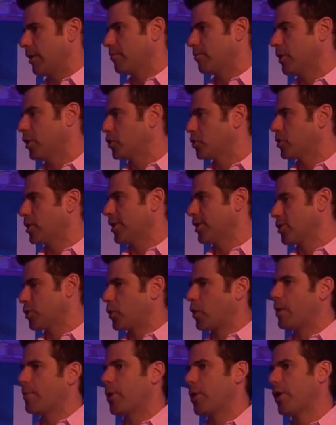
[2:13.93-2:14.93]
loosely a
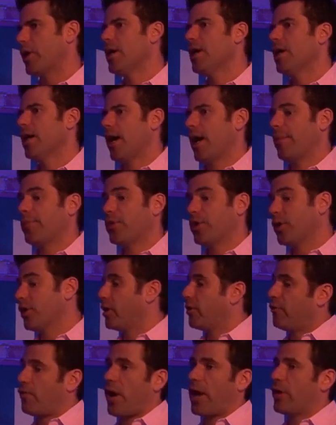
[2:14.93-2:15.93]
story mode, you're going
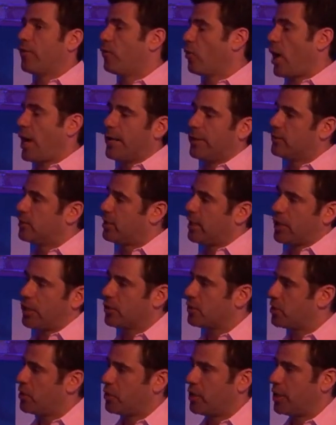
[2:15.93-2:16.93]
to find a variety of
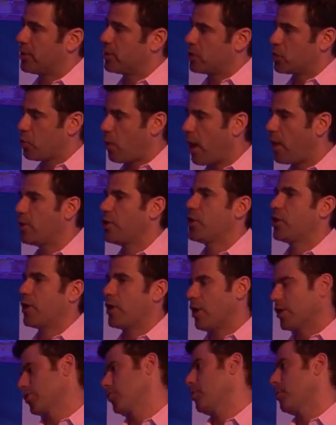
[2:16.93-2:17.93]
stickers and things as well that you can
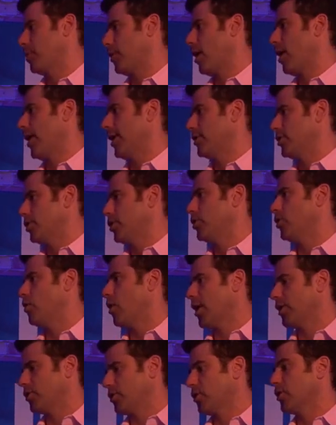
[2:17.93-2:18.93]
also apply
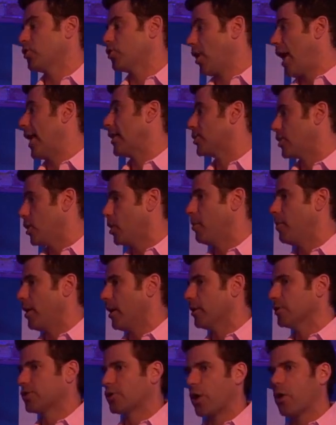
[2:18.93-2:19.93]
to the tracks that you
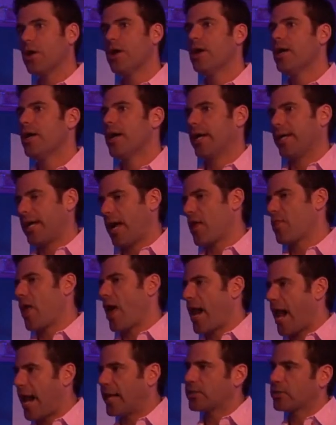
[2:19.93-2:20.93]
build. So again,
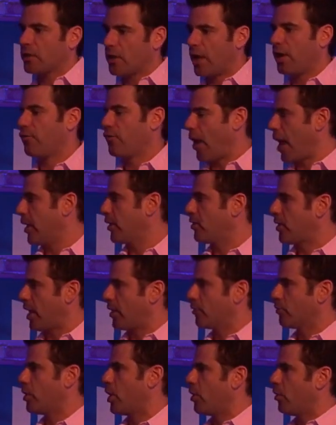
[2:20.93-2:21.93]
that adds a lot of value
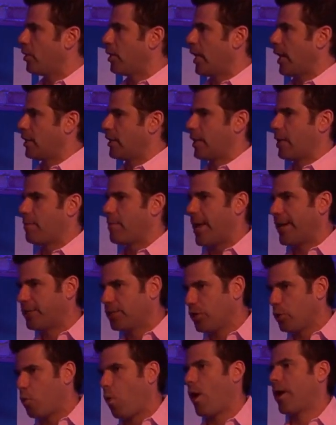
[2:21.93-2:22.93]
down the road, and I think it
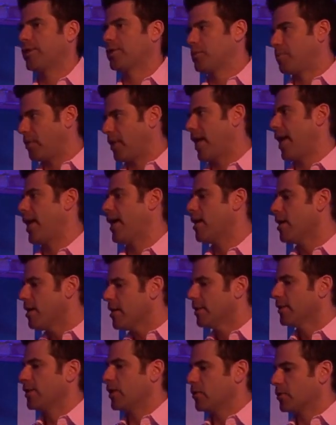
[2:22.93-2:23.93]
makes you wanting to play
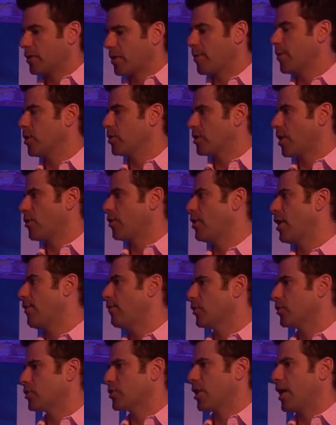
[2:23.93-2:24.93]
some of those other
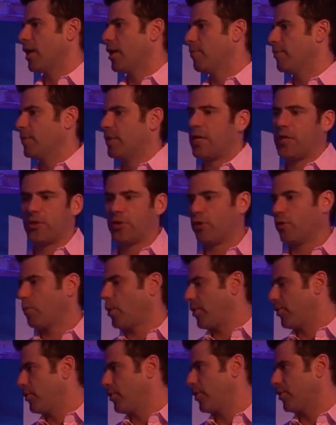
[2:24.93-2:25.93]
levels, either
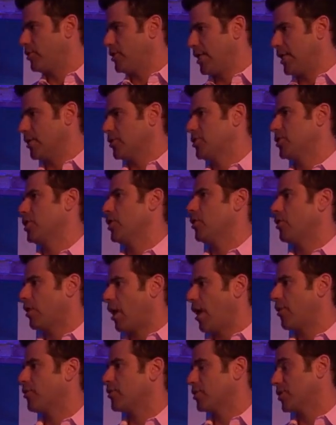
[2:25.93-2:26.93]
whether they're DLC or
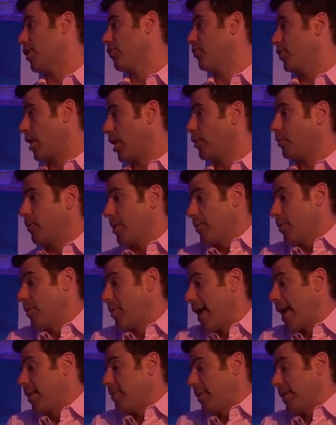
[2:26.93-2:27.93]
other stuff that other people
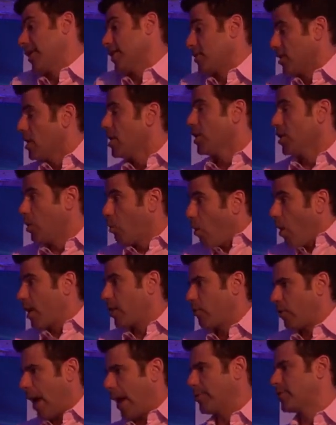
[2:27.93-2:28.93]
make, because you want to
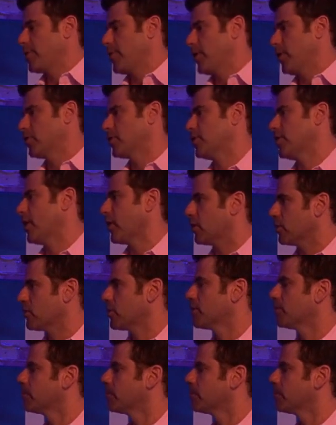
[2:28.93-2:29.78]
grab some of those stickers.